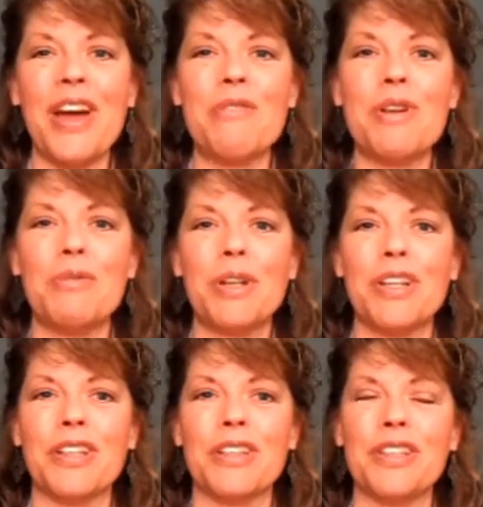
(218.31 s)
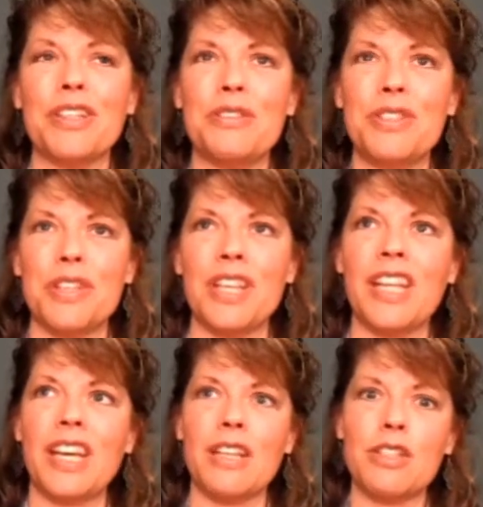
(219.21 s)
when we're used to
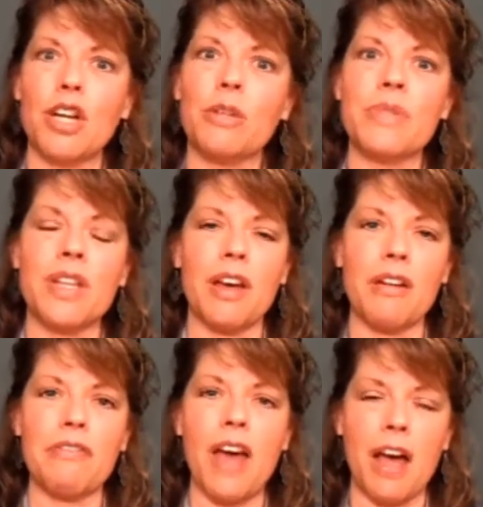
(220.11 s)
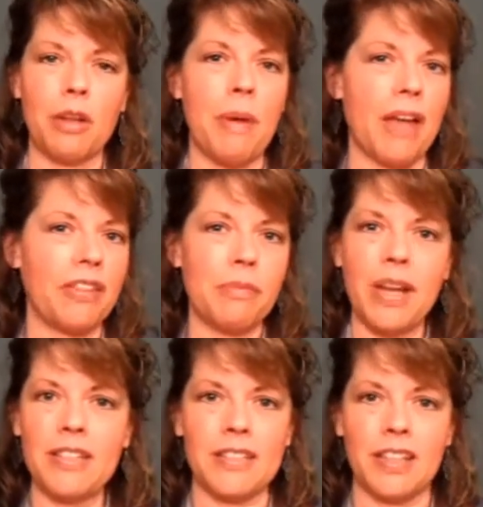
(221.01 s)
thinking in terms of allopathic
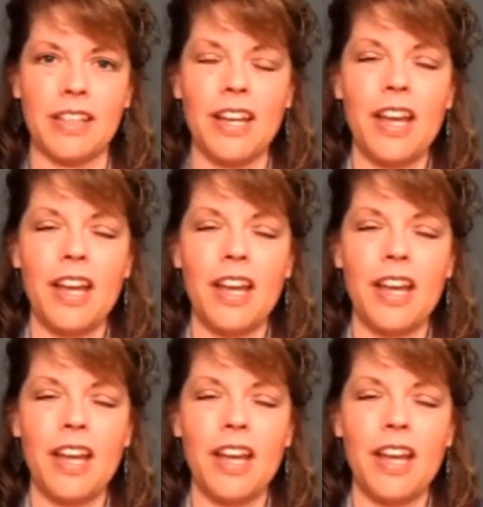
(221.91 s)
medicine.